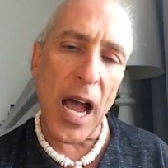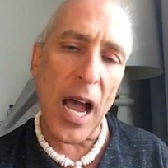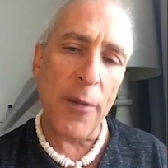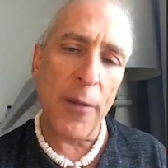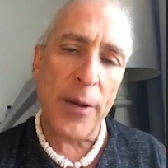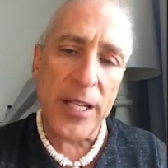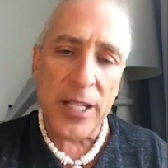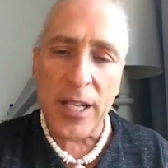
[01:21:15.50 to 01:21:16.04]

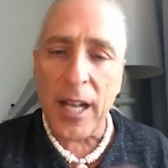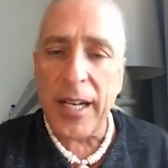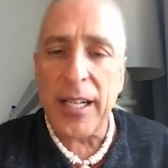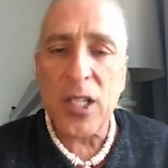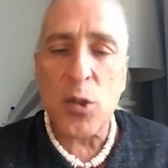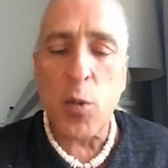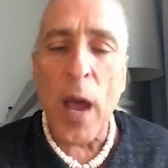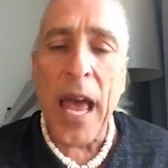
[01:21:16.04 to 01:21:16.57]
we studied
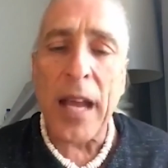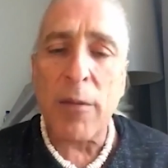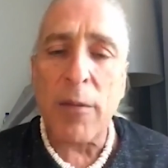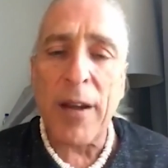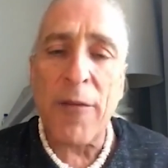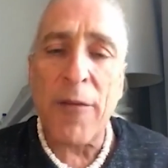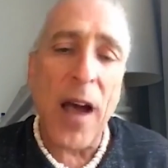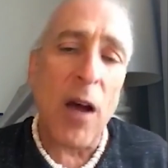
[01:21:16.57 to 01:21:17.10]
sweat.
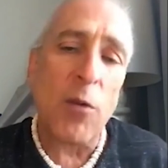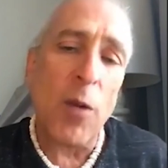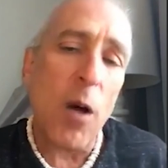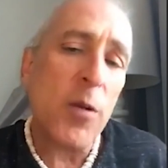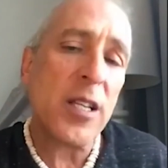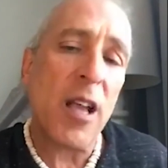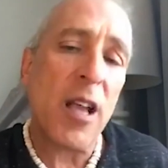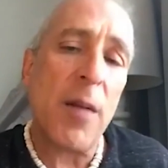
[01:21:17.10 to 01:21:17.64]
We found what
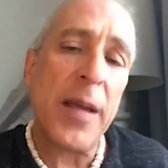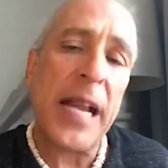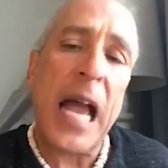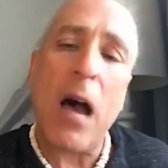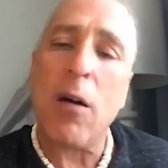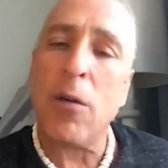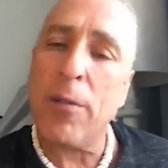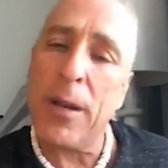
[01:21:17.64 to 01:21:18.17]
was coming
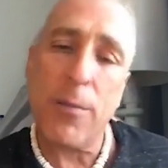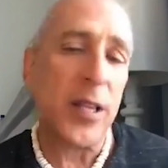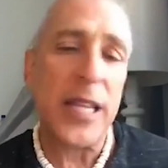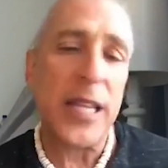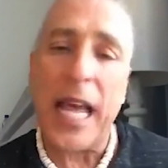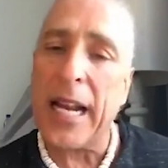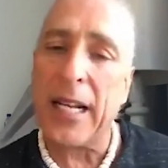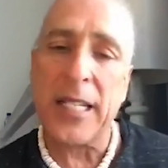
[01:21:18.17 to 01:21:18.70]
out. We put
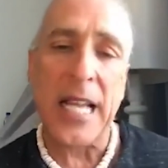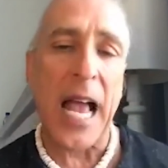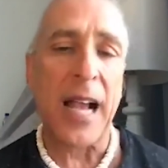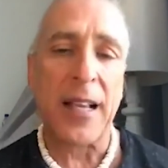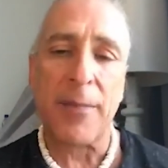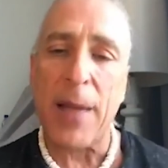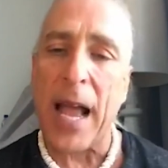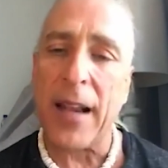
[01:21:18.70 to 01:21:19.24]
that
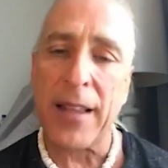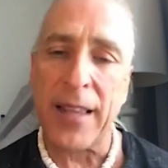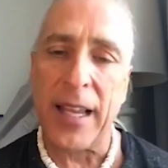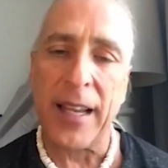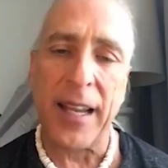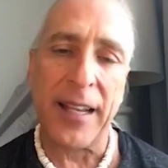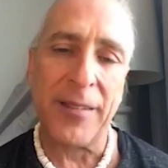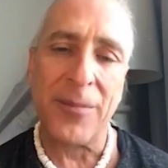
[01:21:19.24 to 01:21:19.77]
exact
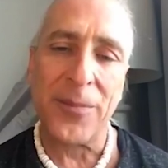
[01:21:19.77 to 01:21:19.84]
thing in.